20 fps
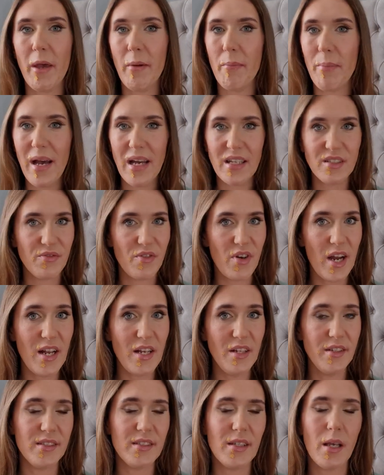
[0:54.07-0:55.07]
a bad
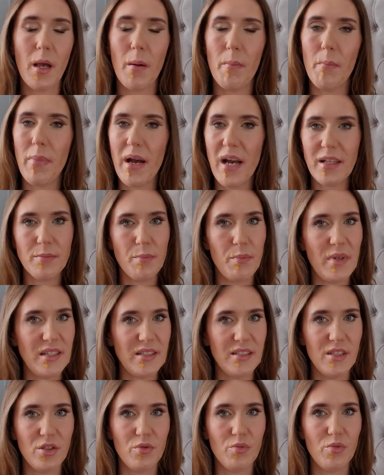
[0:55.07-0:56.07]
friend a bad
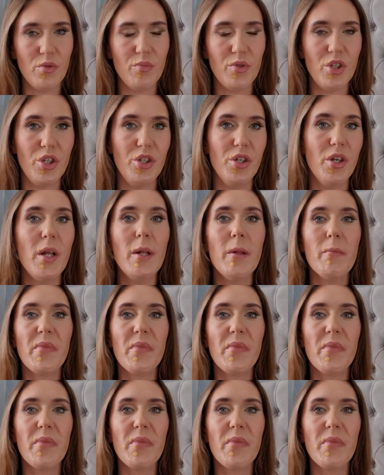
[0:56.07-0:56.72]
businesswoman